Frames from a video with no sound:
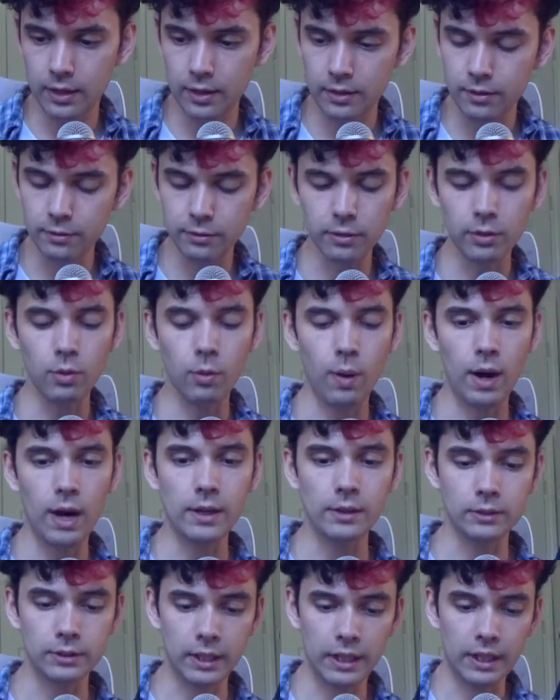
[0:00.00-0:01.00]
for a
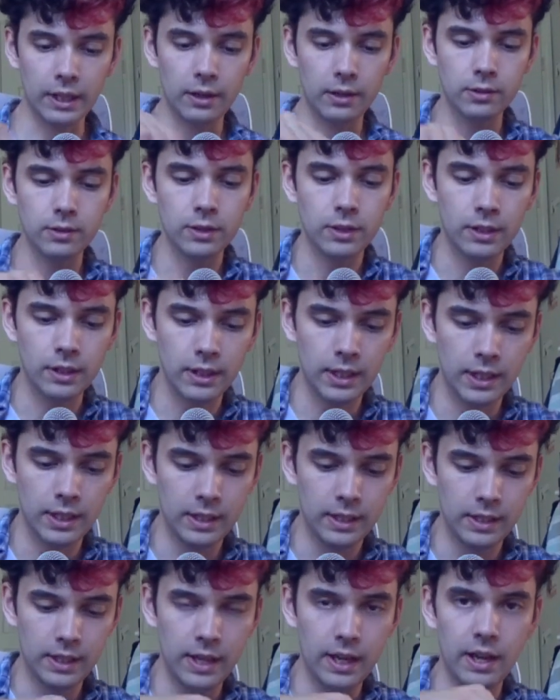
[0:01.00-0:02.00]
while now
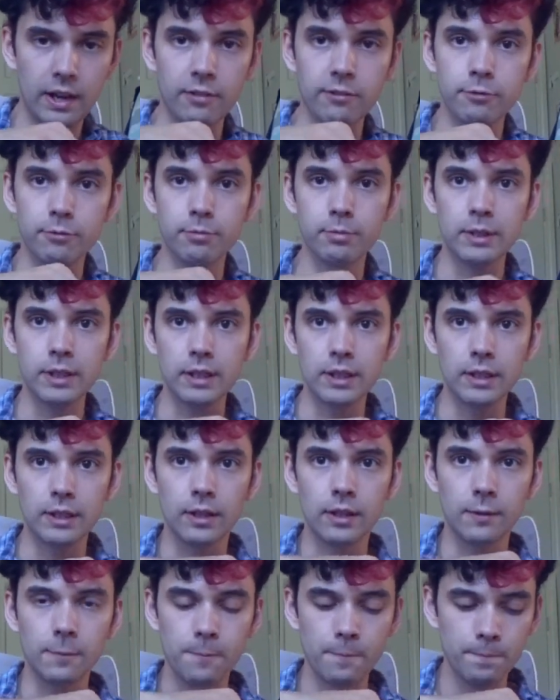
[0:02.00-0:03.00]
have been